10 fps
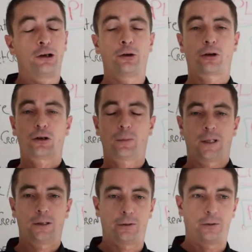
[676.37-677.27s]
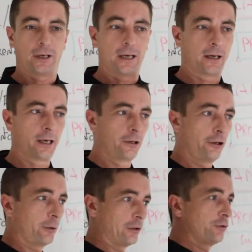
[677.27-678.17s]
You can come along
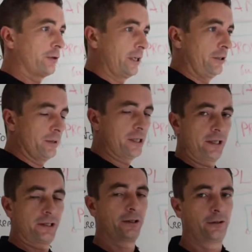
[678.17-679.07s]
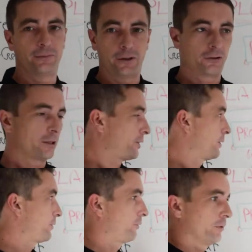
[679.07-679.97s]
and you could train your assistant, your virtual
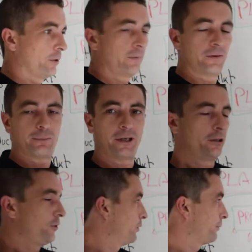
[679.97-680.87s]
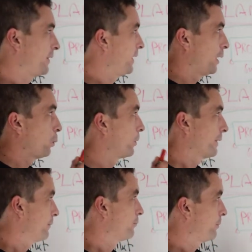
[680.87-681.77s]
assistant, your office manager, your VA,
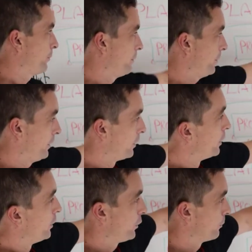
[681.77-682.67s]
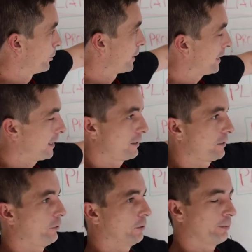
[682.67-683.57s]
whatever it may be, to run
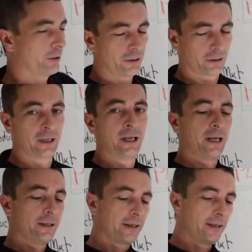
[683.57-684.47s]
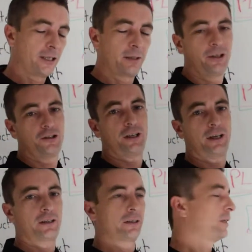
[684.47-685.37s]
ads to your product. They need to be
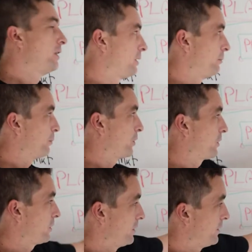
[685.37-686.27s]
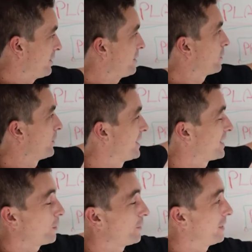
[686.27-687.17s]
checked, they need to be monetized, so it's
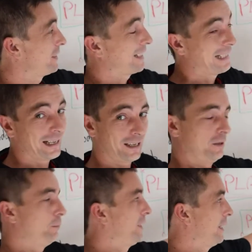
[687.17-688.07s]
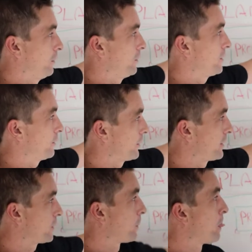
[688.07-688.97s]
something that can be
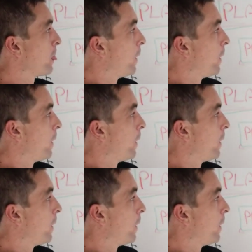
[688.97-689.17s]
outsourced.